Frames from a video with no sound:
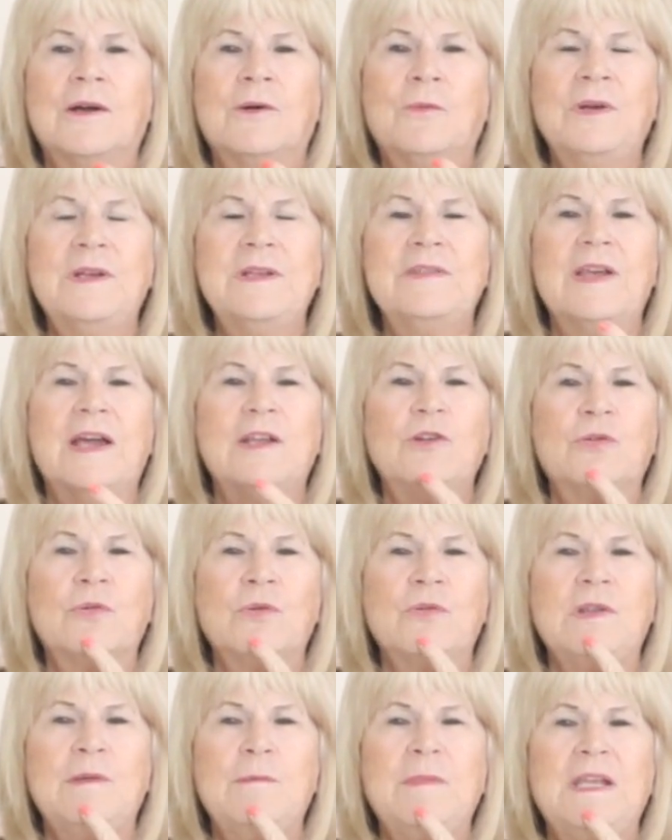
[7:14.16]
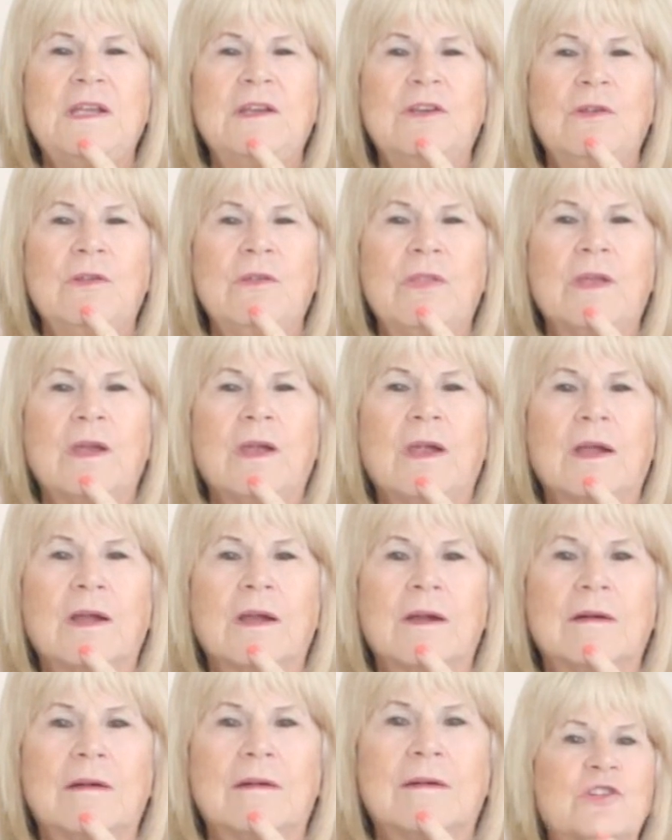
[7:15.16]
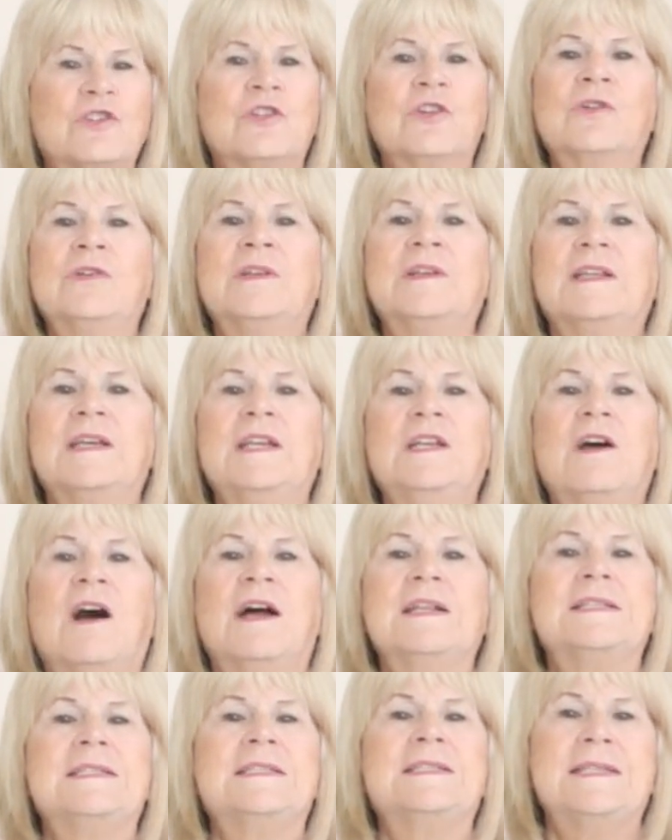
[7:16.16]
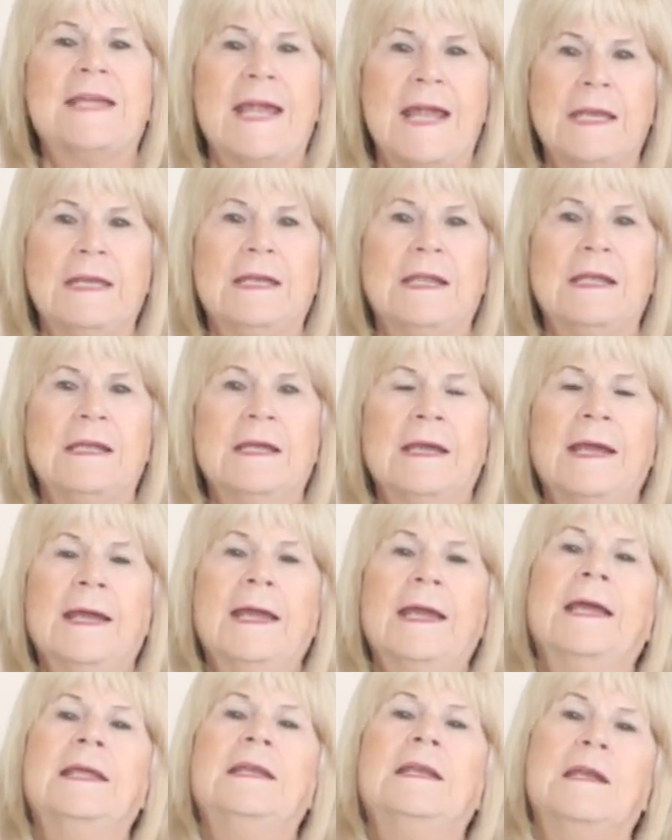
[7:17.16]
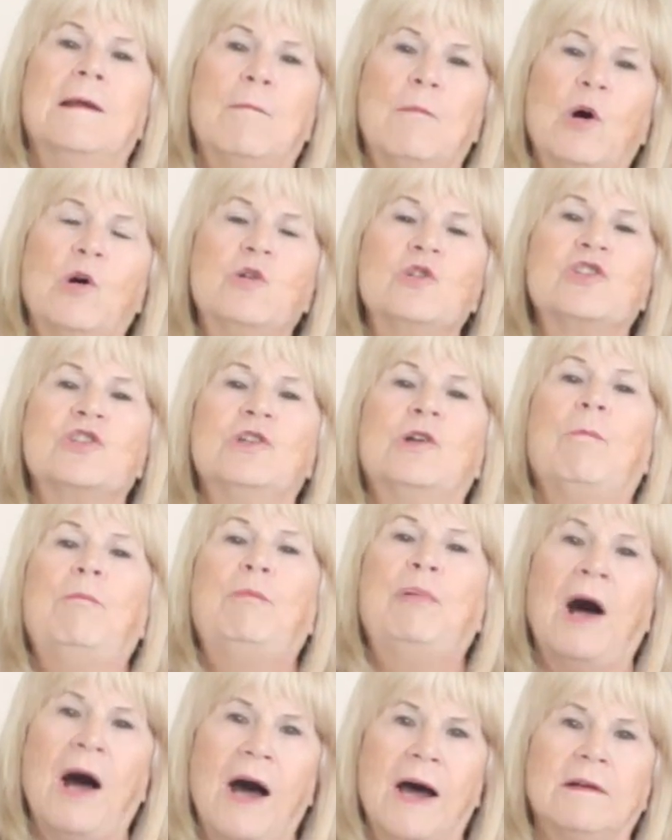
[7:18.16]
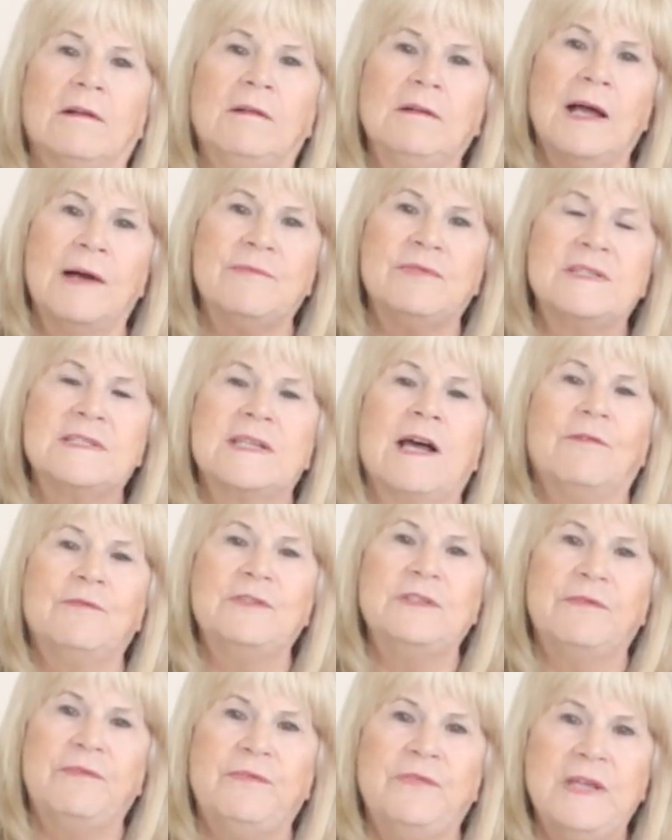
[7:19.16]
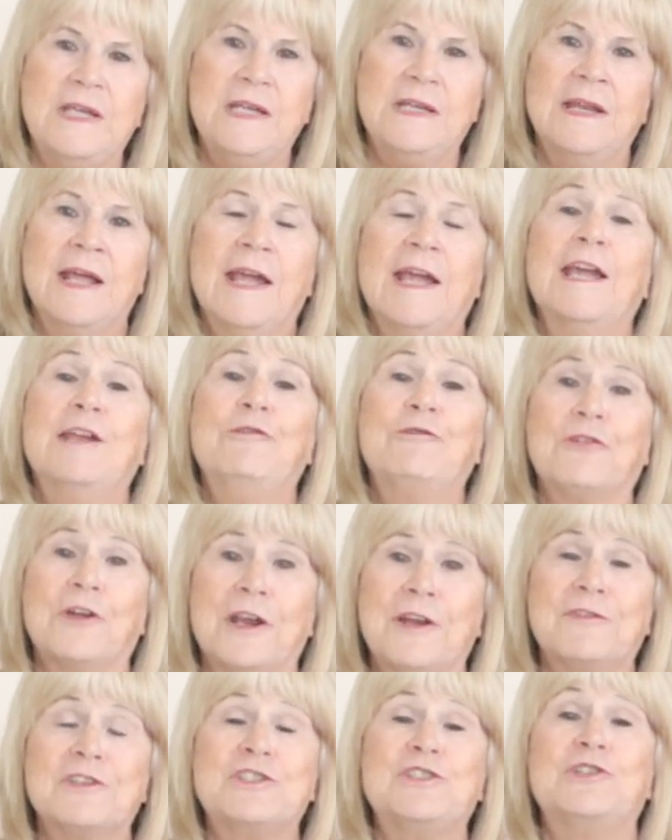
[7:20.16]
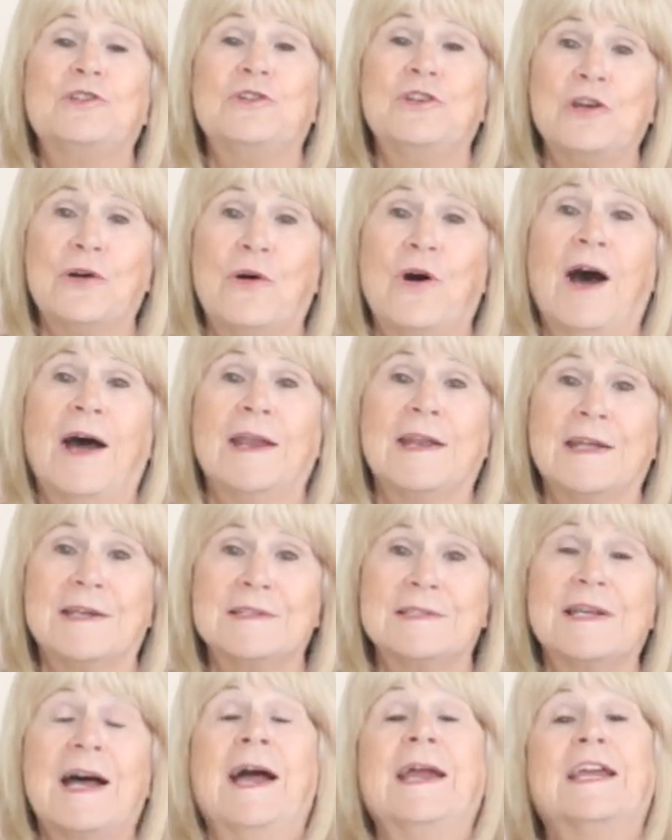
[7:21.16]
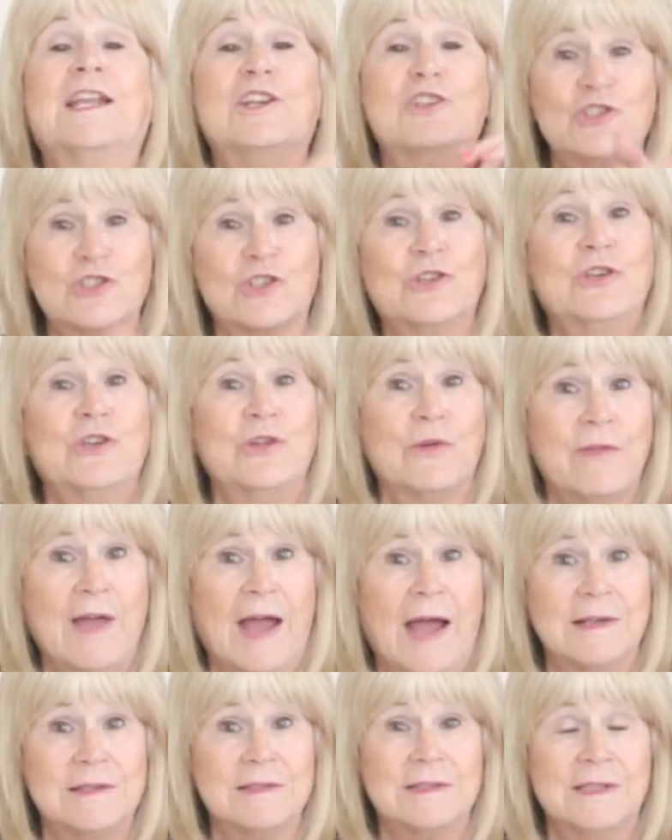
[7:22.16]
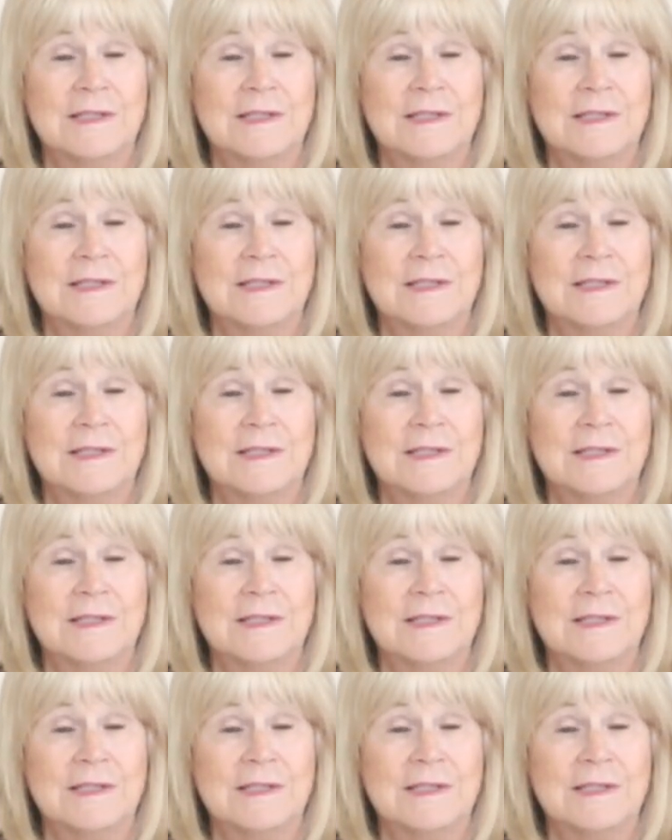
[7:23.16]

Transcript: What does that truly mean, do you think? Certainly not standing in an emotional puddle of self-defeat in front of a studio audience. I can assure you of that.